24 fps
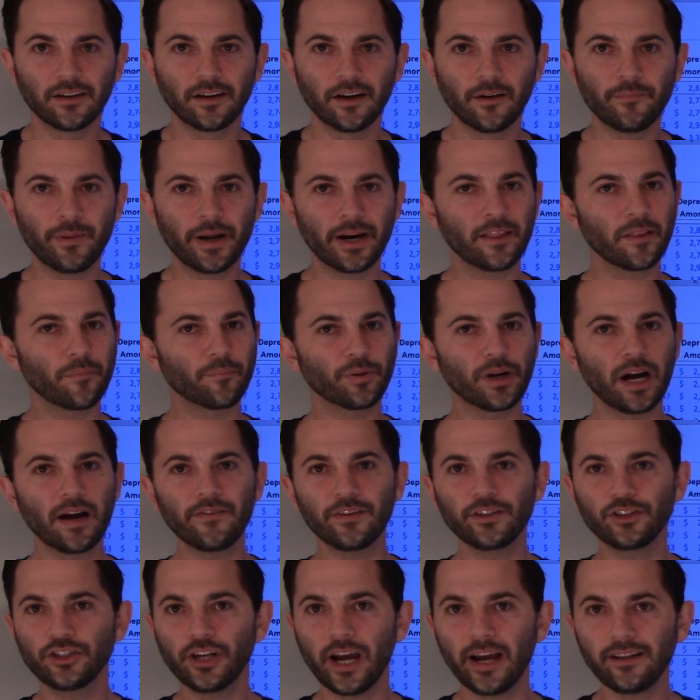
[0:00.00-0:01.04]
Been on the
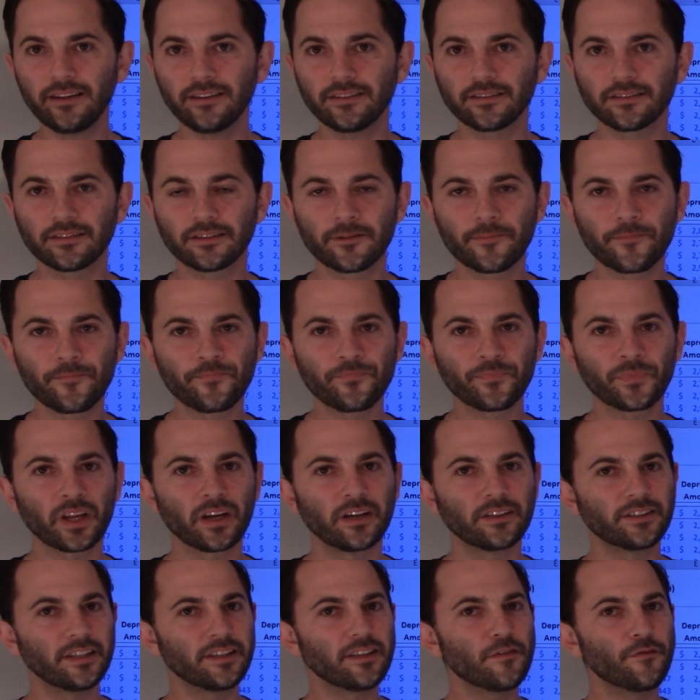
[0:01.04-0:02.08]
private jets,
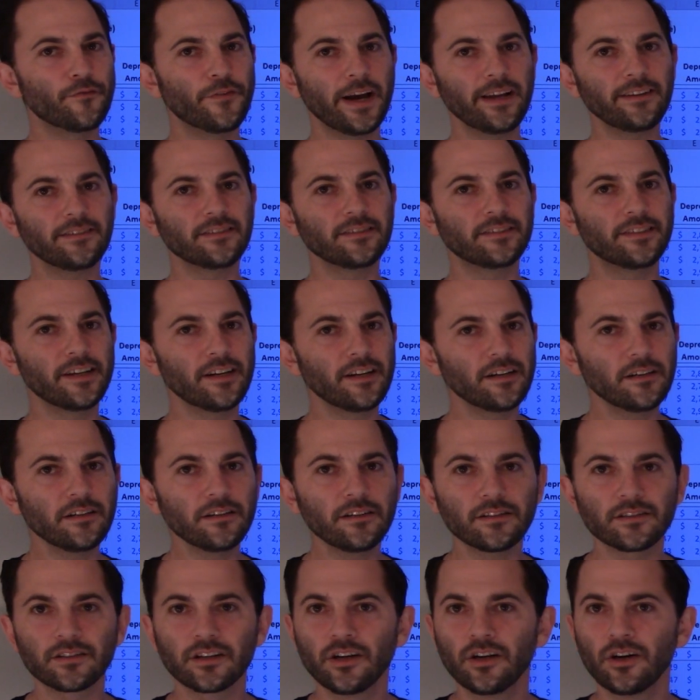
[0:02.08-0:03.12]
did the fancy
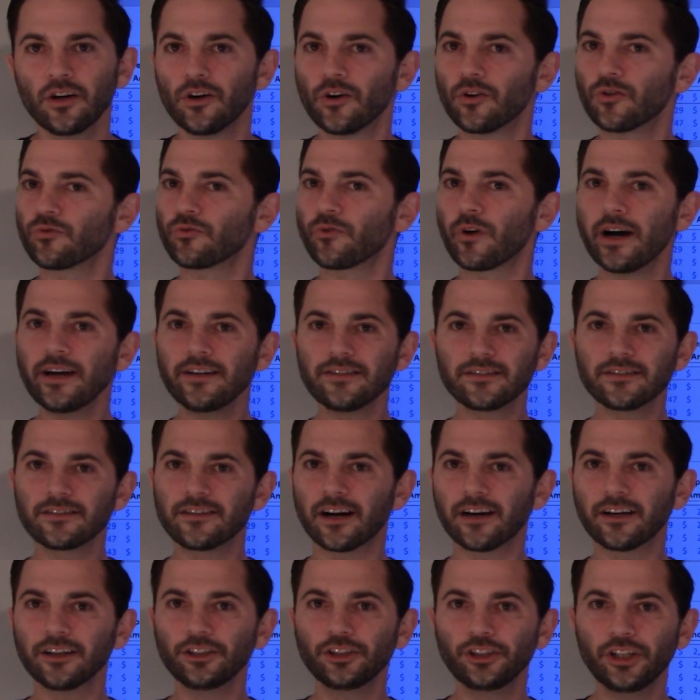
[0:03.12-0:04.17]
dinners, raised a
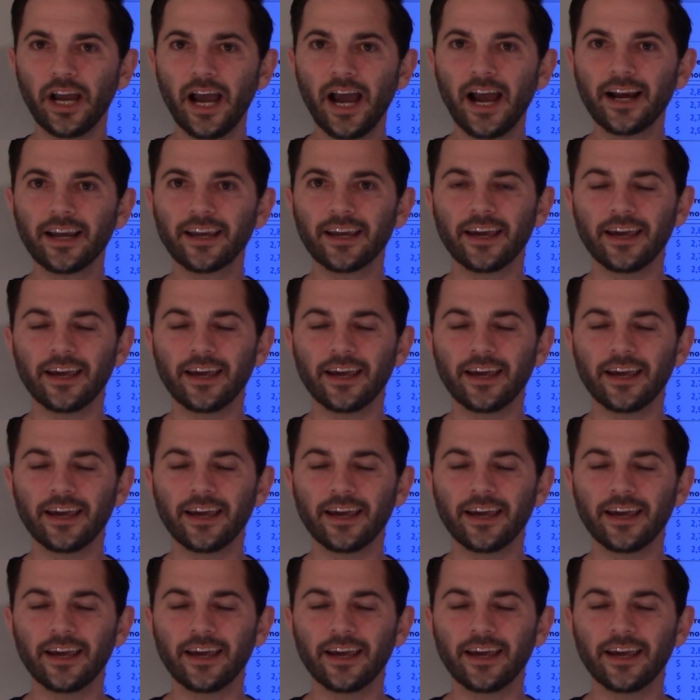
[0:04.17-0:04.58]
ton of jack.